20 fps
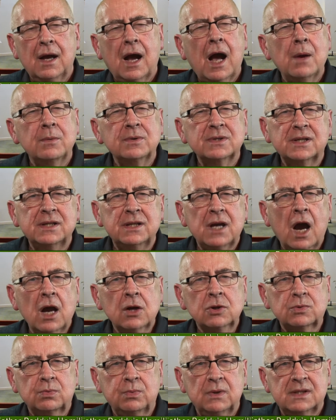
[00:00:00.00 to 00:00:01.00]
I was in
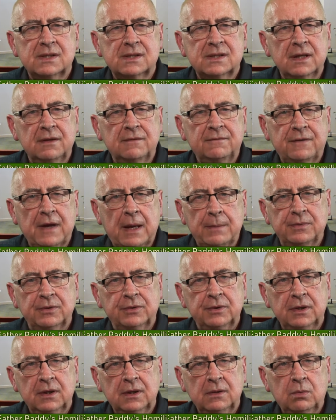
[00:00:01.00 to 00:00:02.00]
Auschwitz in
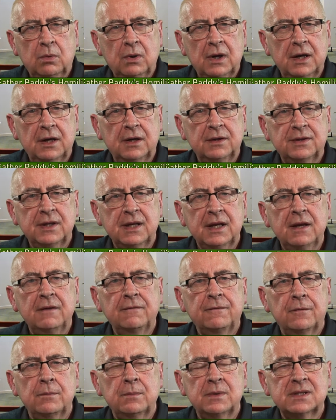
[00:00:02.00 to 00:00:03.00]
February, where the
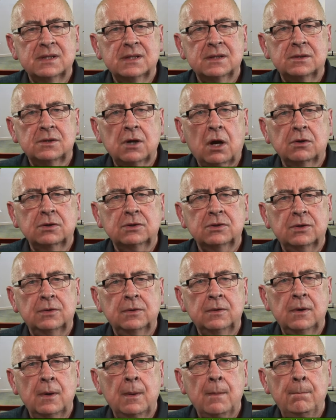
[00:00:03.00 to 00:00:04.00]
infamous
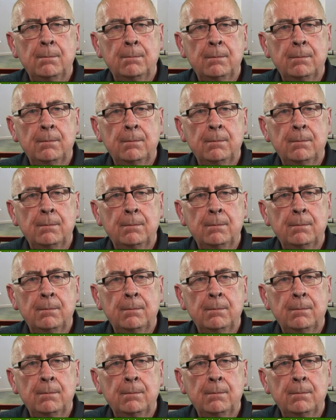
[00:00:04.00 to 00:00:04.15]
Dr.